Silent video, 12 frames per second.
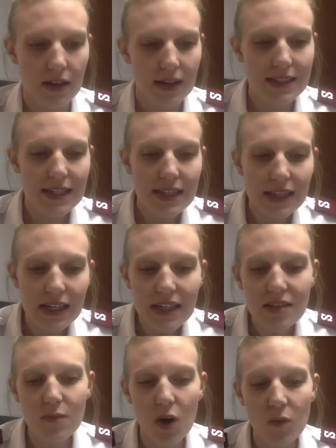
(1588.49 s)
It's in
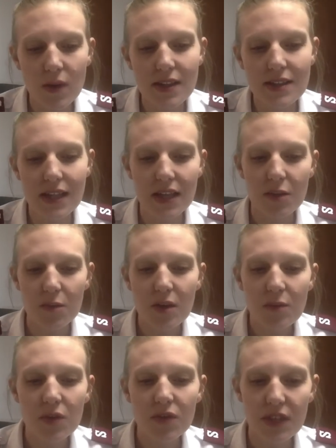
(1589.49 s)
these moments that the
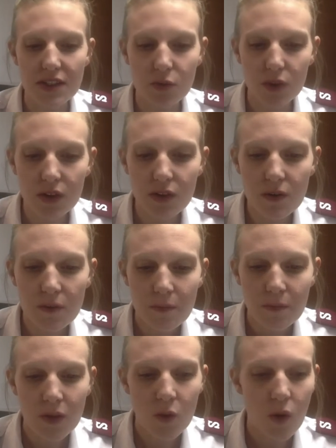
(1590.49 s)
people of Israel
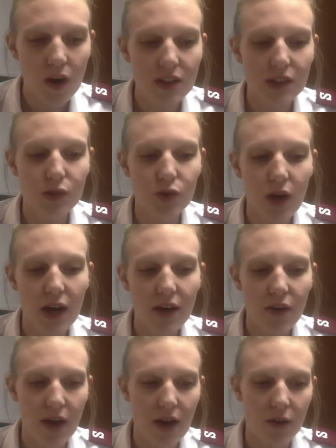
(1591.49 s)
walked on dry
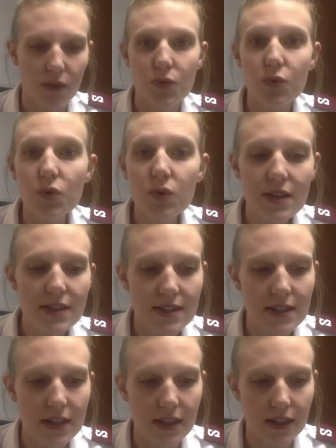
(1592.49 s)
ground through the
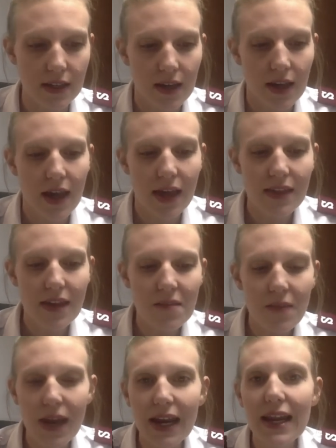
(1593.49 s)
sea, and they
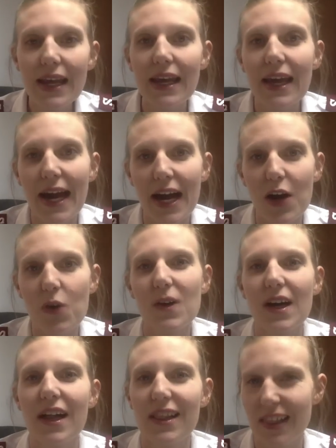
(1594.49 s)
made it out
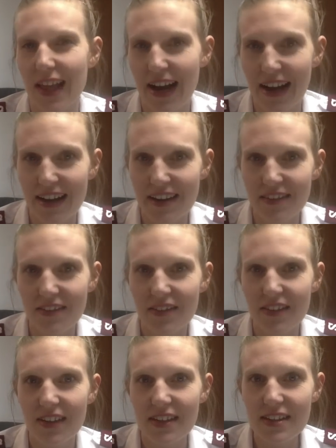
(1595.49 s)
alive.
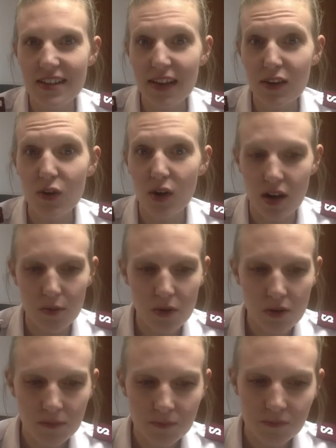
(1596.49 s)
Isn't that
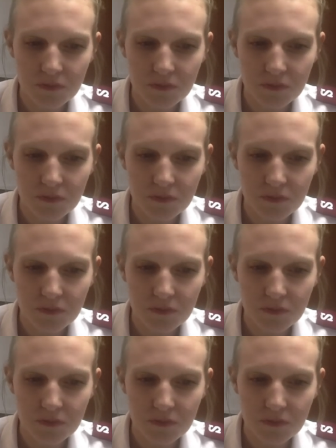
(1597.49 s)
incredible?